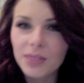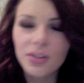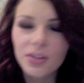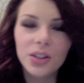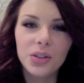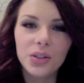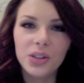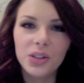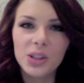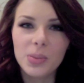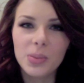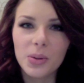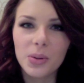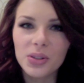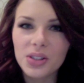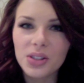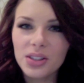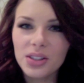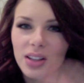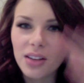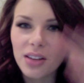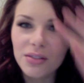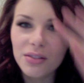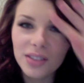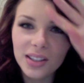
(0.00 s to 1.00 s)
video responses.
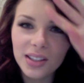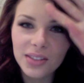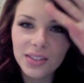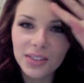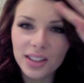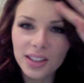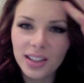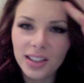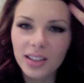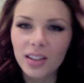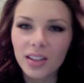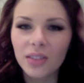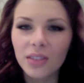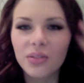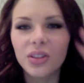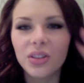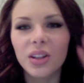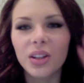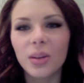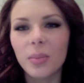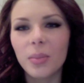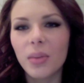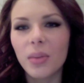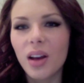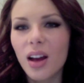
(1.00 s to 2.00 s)
I really, really loved
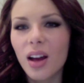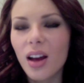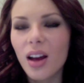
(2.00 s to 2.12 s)
them.